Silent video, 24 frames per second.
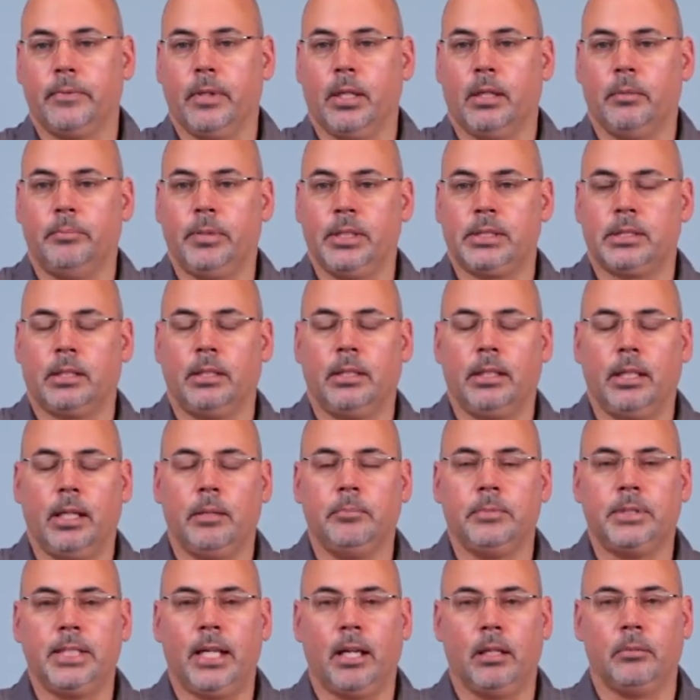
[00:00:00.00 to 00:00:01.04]
basically an
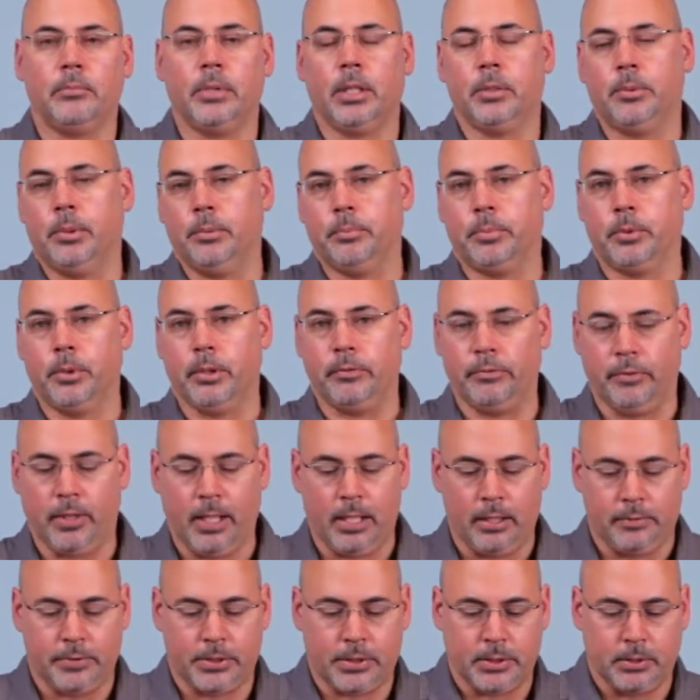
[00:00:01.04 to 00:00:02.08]
M10 by
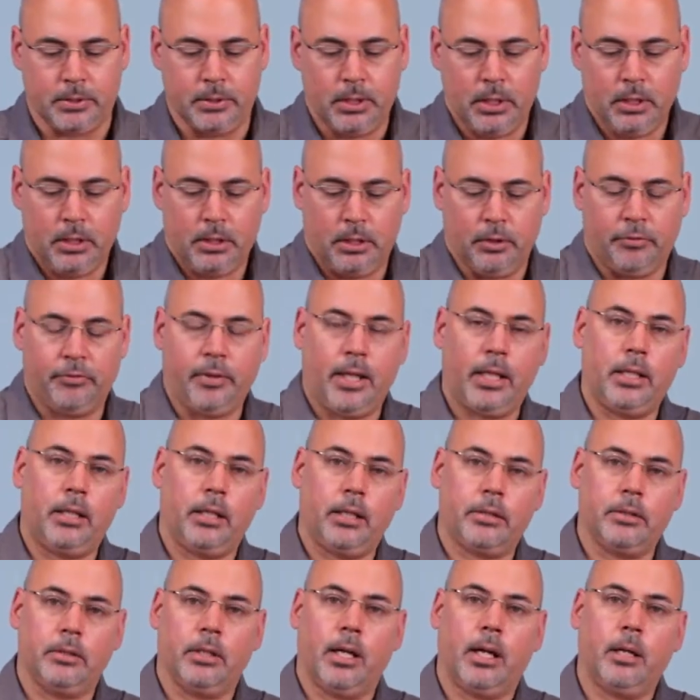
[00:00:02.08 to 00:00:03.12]
1.5. So you'll find
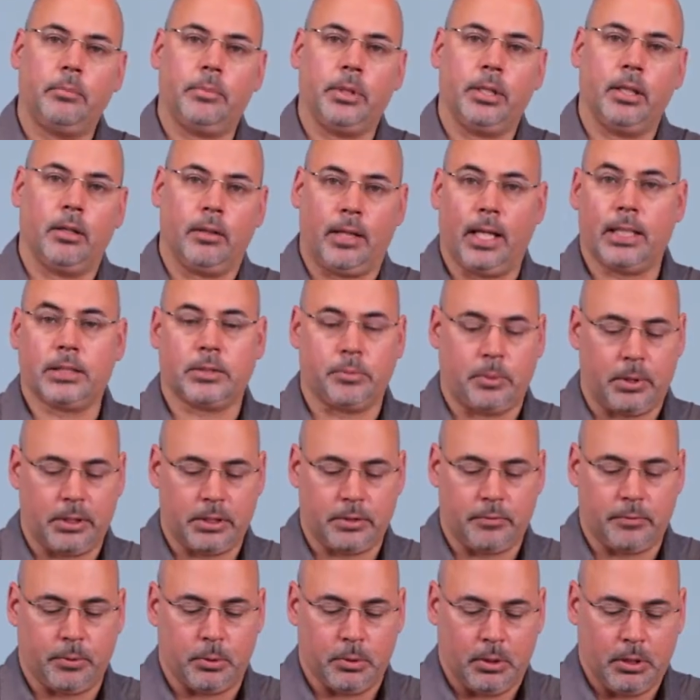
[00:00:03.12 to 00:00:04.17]
another knob in there. That's what it's
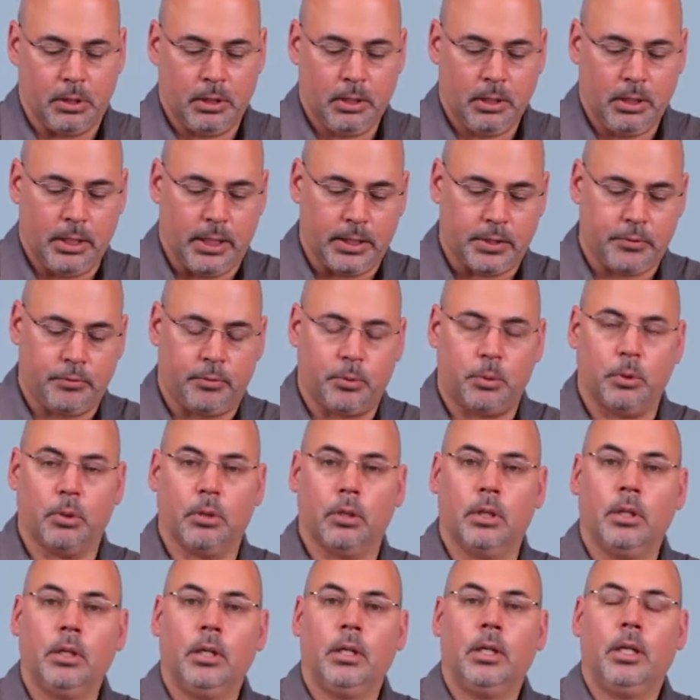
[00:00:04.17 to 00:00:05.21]
for. It's
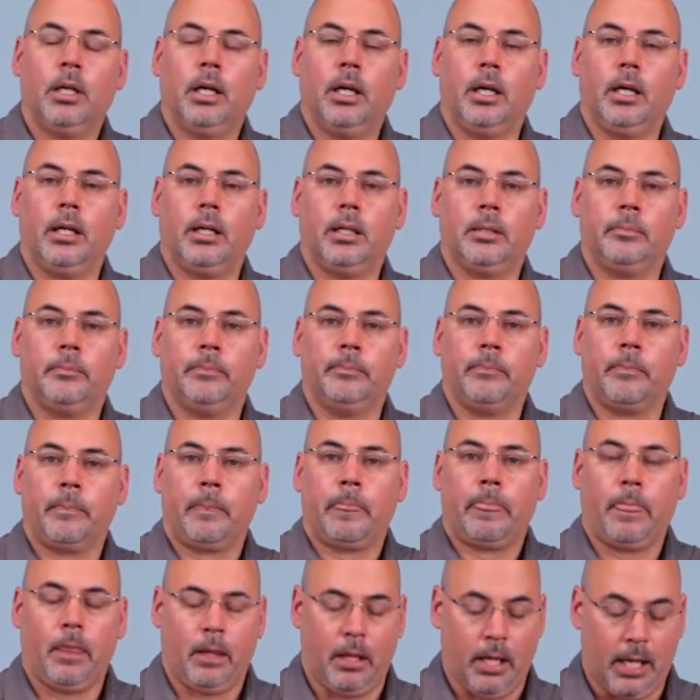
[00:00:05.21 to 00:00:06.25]
for a
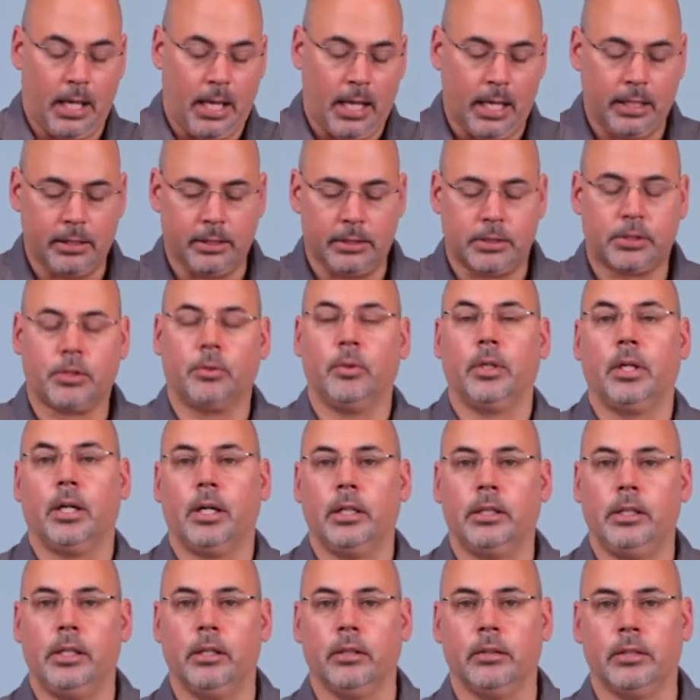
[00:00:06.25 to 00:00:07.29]
head that's going on
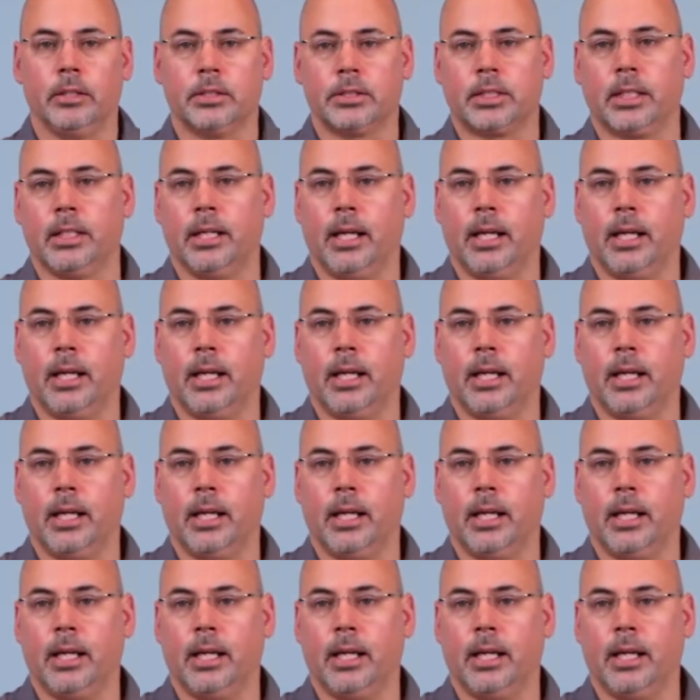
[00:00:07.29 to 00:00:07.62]
here that's going to